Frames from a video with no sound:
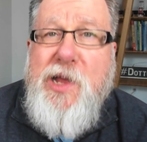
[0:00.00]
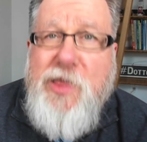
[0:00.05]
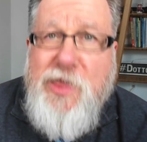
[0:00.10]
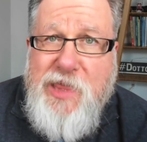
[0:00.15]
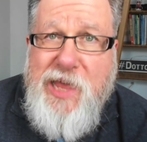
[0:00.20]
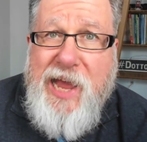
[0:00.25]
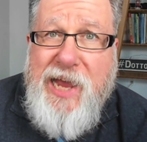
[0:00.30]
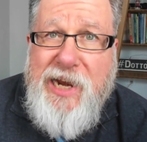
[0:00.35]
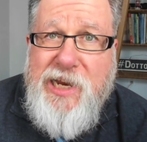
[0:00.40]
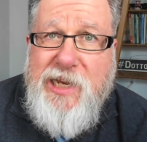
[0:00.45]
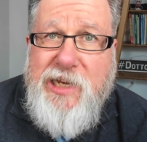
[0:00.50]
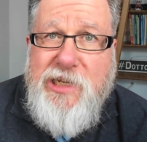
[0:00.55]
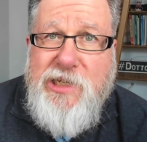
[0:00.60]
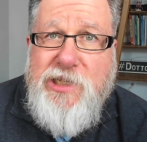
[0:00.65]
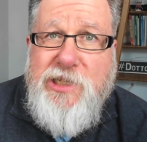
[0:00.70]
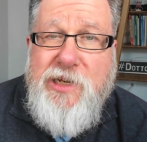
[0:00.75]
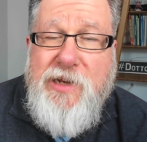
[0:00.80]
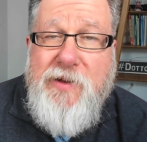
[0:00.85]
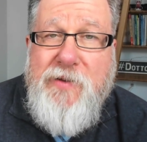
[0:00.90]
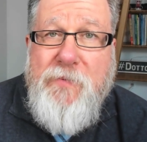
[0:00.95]
That
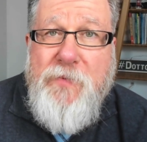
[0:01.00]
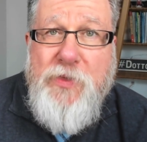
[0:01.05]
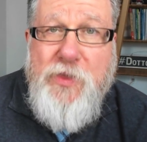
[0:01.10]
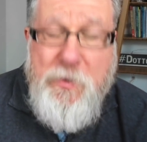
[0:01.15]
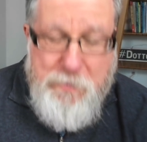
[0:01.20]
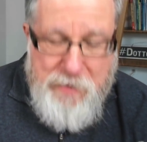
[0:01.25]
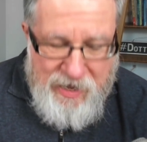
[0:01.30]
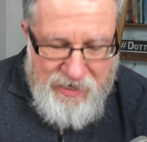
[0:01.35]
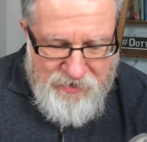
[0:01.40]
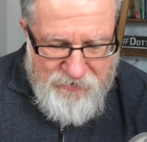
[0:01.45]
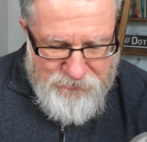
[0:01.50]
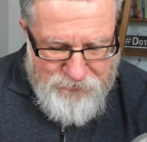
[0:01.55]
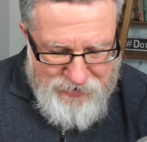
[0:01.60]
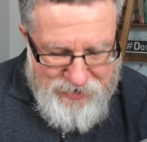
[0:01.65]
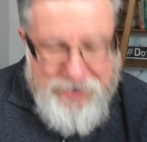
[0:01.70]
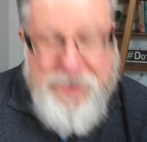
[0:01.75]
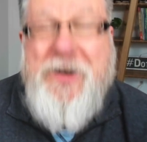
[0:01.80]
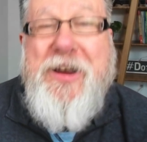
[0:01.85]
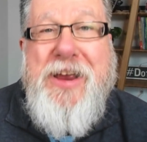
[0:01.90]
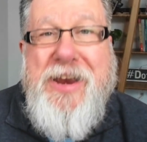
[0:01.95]
is the
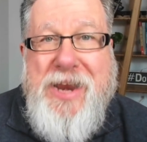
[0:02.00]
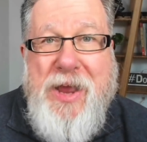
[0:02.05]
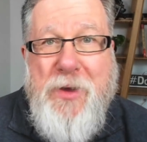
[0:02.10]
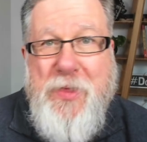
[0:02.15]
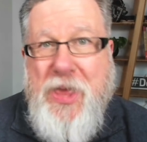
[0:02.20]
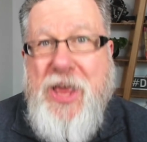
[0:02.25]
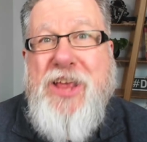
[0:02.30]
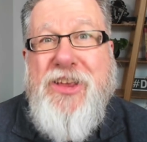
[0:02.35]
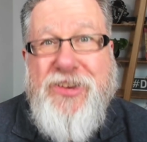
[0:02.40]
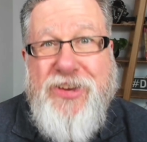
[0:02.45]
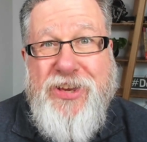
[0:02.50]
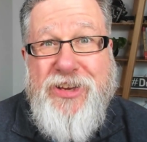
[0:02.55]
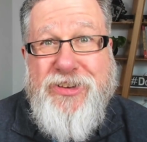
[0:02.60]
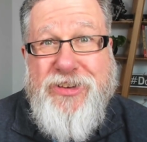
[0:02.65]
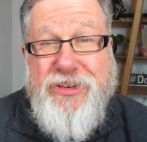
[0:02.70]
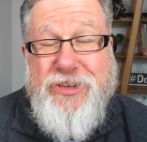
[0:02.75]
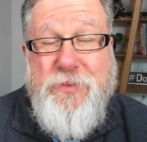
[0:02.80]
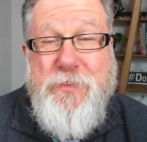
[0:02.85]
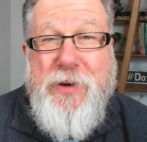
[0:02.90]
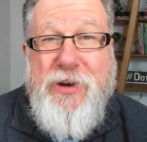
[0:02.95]
magnifier. Now, this
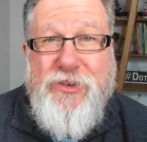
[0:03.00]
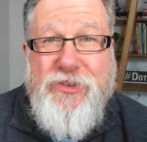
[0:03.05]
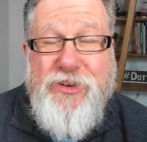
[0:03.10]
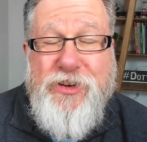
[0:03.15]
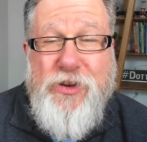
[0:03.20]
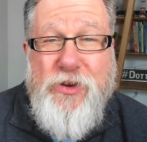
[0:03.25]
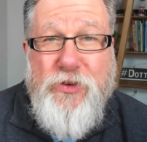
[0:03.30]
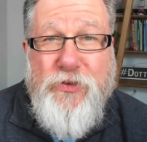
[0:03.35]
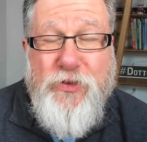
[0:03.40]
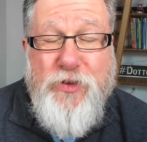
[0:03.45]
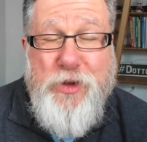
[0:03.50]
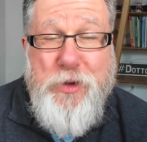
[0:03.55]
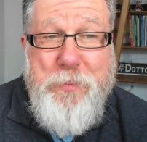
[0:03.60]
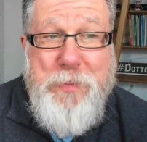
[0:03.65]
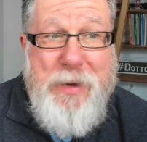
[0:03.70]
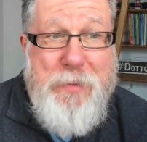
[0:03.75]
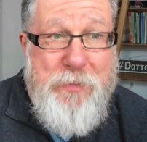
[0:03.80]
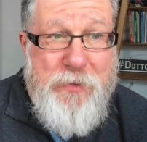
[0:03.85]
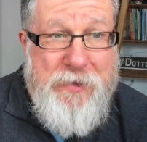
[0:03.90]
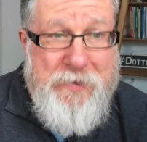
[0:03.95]
is especially useful to
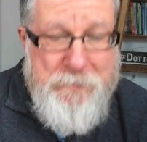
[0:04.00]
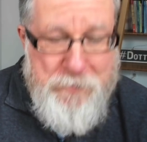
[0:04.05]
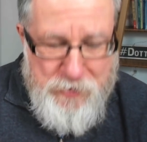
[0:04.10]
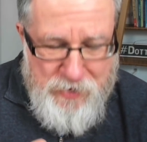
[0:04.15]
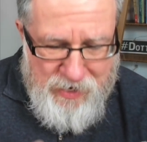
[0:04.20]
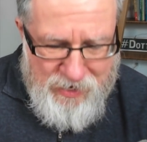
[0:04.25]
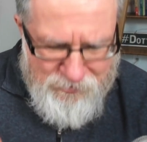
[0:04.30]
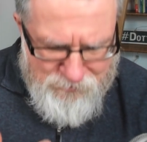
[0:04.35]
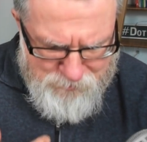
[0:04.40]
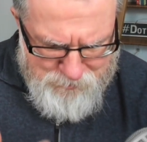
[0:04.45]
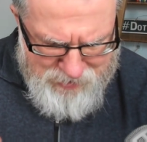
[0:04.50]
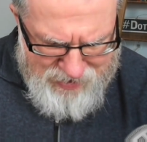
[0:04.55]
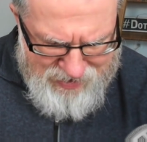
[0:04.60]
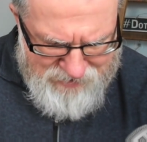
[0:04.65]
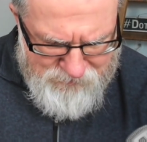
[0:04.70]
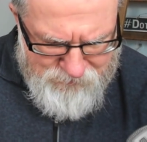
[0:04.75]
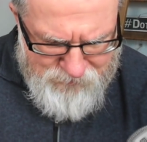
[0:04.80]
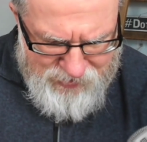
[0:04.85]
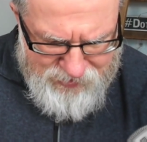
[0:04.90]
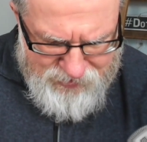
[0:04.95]
people of
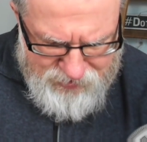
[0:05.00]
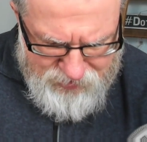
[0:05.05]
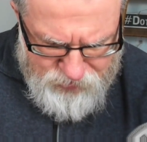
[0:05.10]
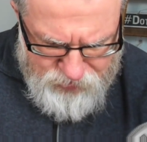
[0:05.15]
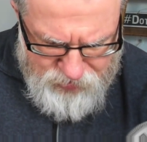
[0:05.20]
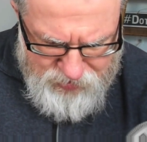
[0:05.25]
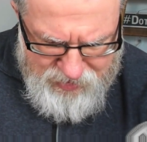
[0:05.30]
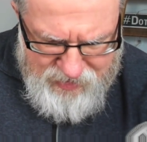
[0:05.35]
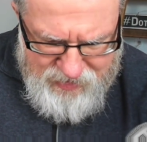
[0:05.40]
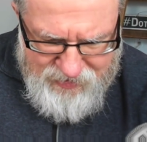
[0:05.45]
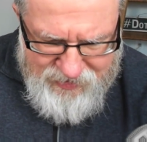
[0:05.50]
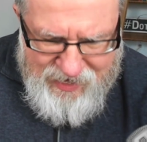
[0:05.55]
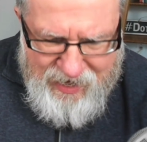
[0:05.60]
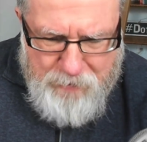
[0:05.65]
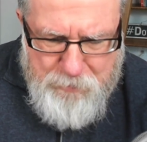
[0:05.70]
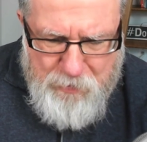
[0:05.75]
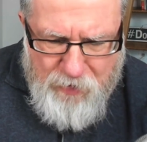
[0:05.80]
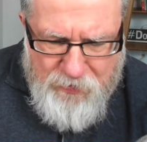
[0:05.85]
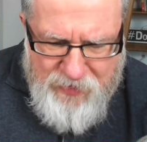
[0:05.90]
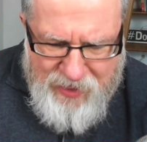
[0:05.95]
my vintage.
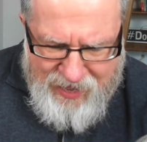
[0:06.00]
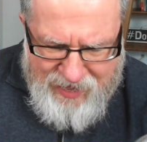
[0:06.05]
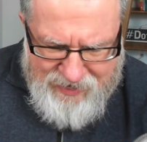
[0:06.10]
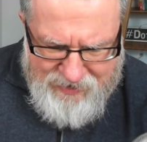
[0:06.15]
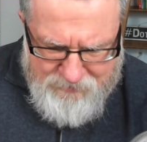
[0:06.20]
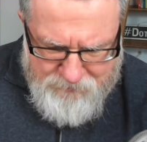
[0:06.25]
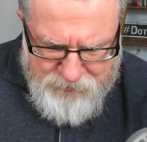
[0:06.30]
Tap on that,